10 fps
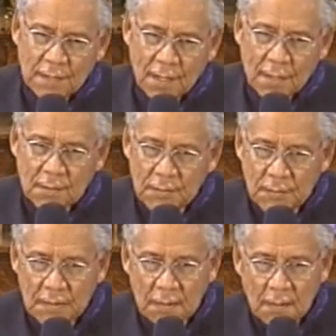
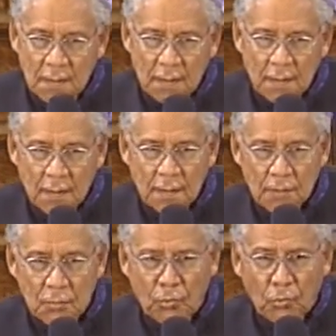Hallelujah.
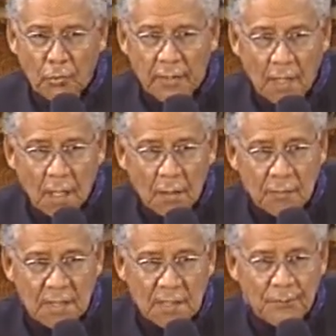The Lord
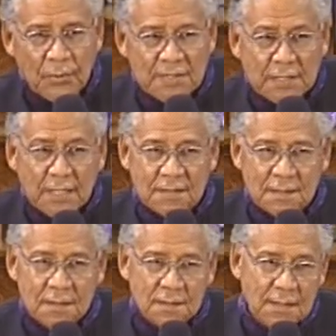already
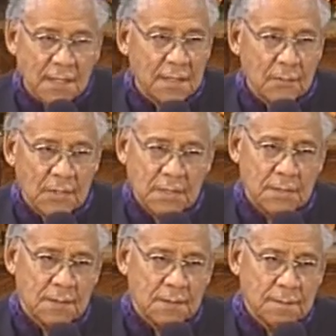predicted that it would
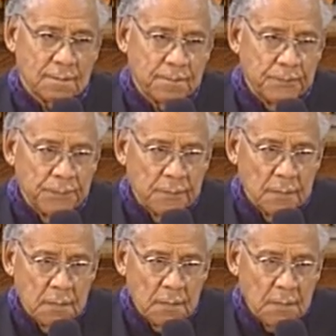come.
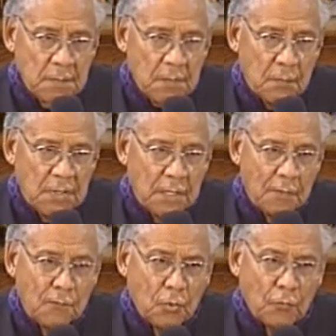We
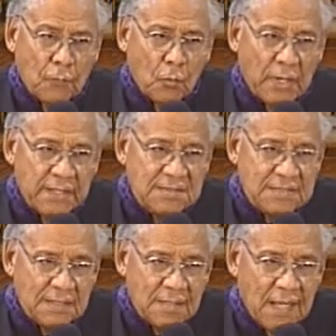have earthquakes
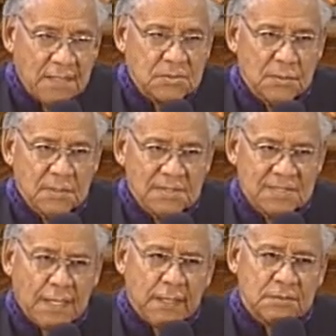and national
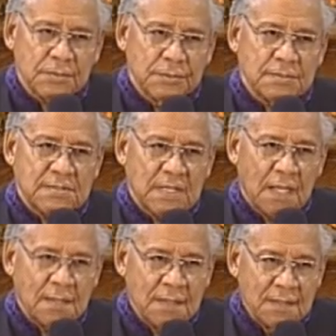disasters
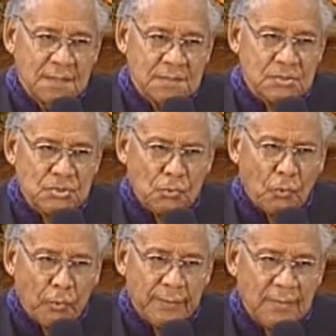that
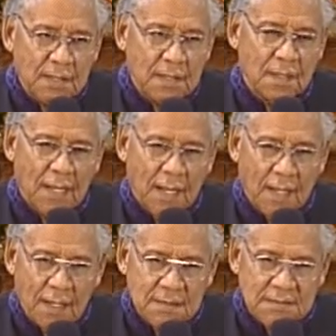destroy many
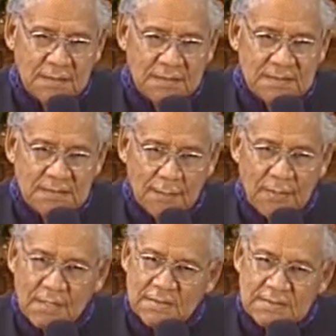lives. And
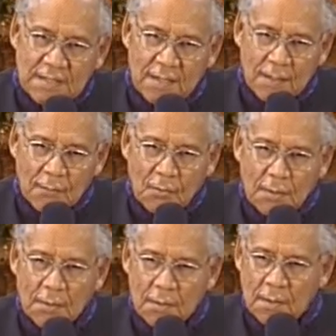somebody said, I
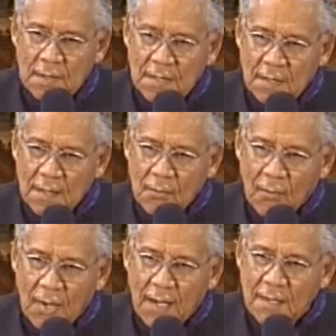wonder
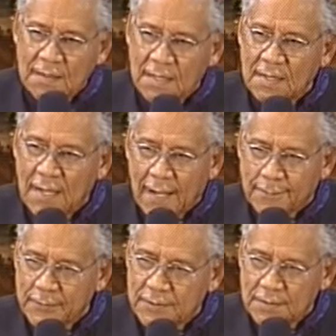why that
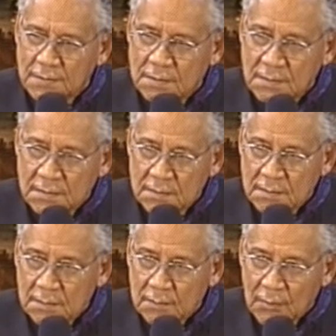happened.
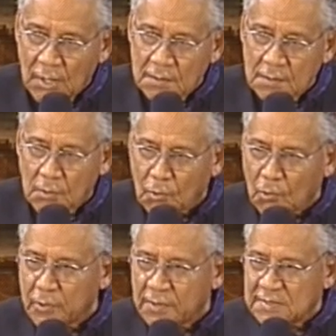But the
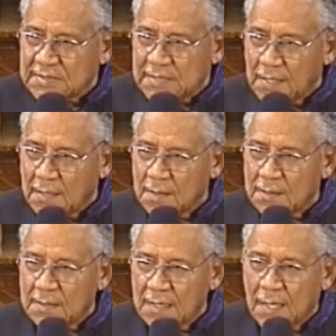Lord
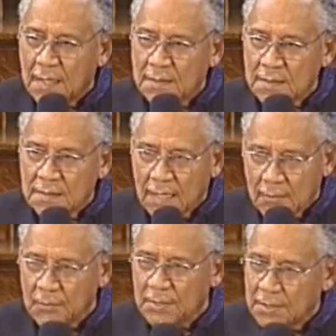said that
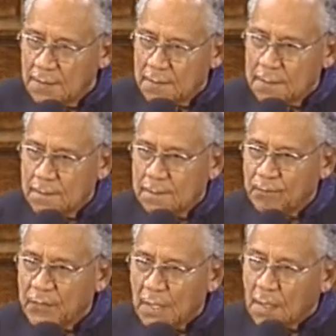that would come.
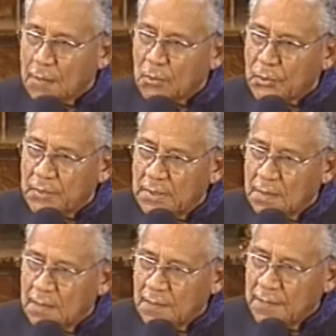Hallelujah.
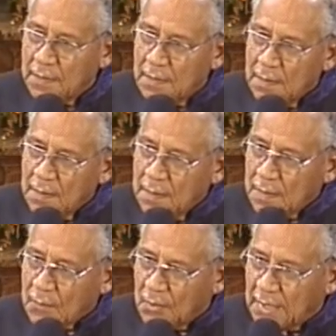
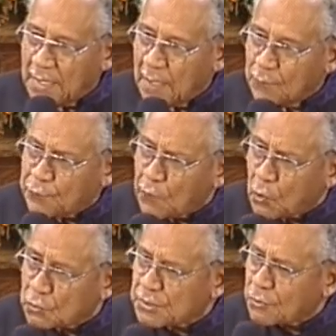We have
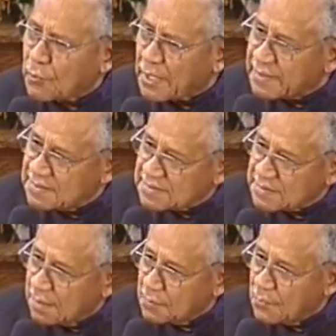false
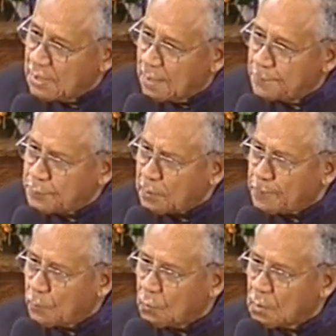Christ and we have
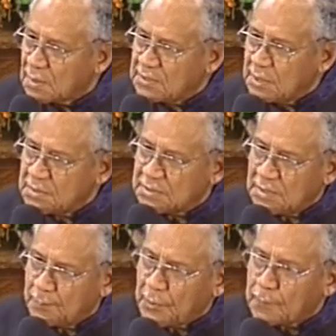people who are
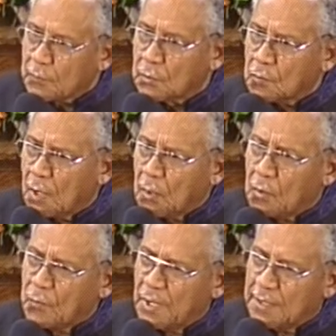teaching people the
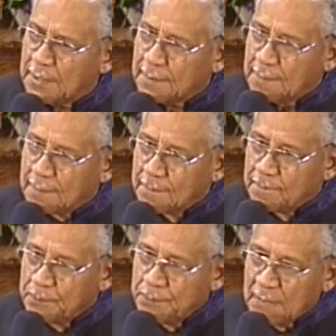wrong way.
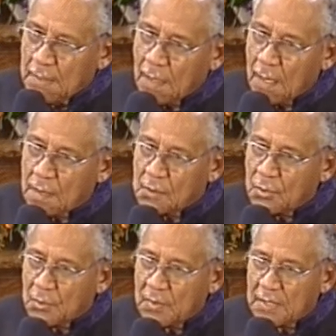
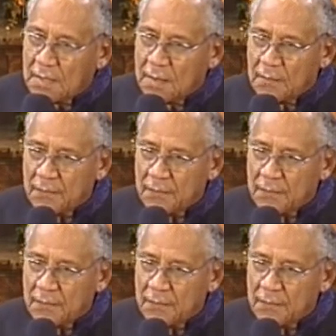Hallelujah.